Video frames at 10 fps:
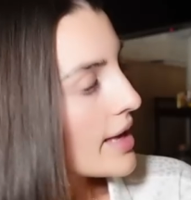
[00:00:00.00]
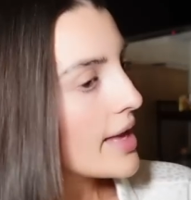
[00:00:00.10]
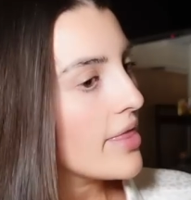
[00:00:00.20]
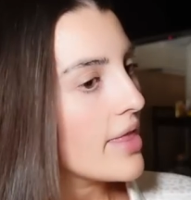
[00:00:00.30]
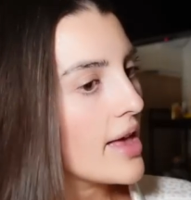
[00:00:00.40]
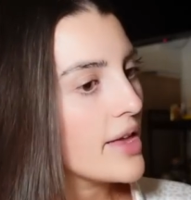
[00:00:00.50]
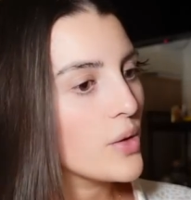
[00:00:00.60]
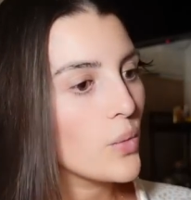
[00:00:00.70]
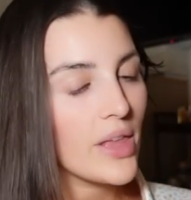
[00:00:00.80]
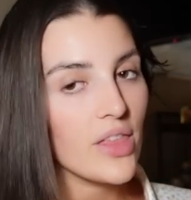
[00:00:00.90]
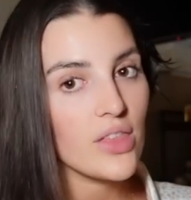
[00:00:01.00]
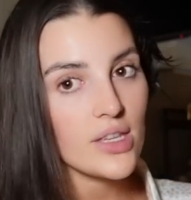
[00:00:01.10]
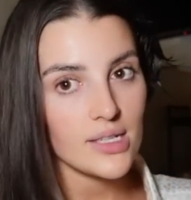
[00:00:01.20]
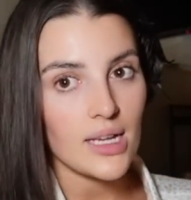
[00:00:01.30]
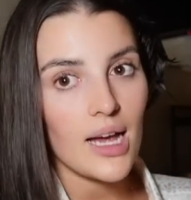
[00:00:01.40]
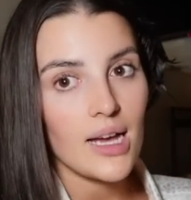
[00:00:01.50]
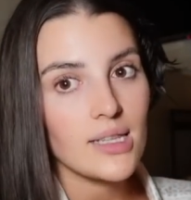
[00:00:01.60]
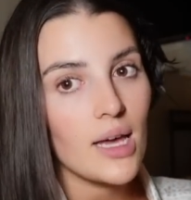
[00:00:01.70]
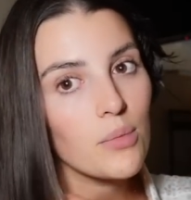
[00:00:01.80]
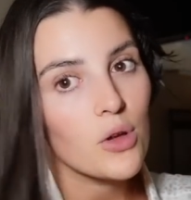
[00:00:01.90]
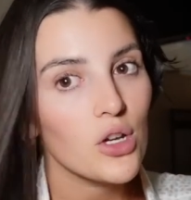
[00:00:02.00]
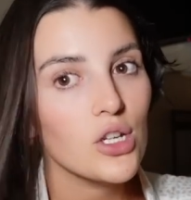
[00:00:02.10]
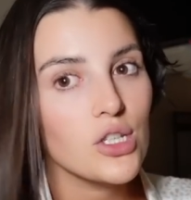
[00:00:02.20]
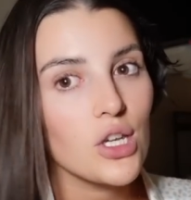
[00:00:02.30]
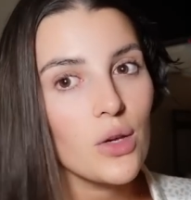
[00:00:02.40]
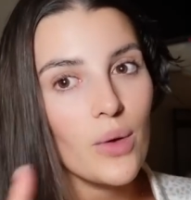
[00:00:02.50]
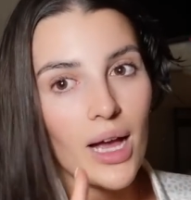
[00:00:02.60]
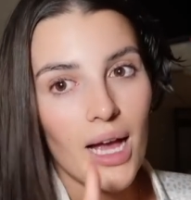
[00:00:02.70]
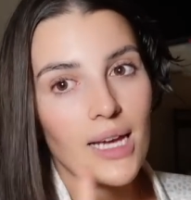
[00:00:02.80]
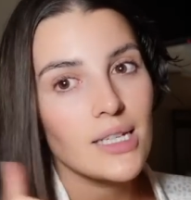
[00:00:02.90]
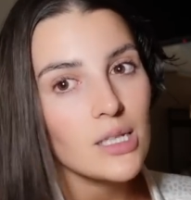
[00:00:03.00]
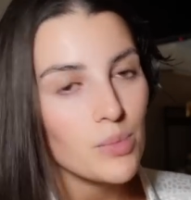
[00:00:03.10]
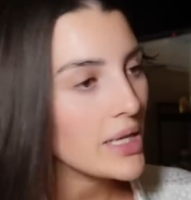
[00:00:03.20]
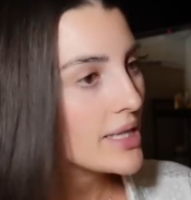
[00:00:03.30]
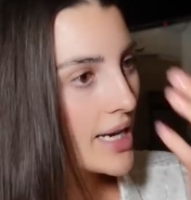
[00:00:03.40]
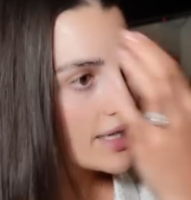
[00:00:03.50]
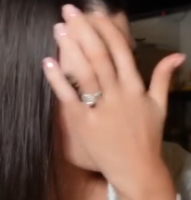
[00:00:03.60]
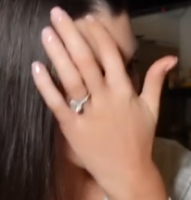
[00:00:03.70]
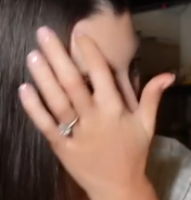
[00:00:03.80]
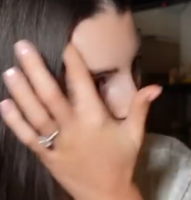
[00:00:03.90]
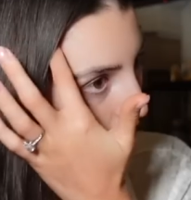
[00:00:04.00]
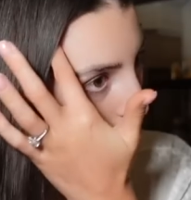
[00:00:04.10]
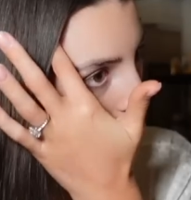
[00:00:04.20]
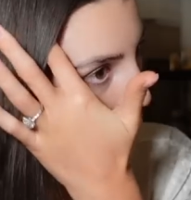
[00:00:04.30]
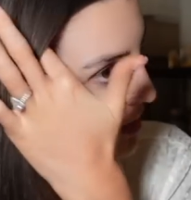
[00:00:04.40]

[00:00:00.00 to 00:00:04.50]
And then with the side that I'm gonna do, I kind of split that into two.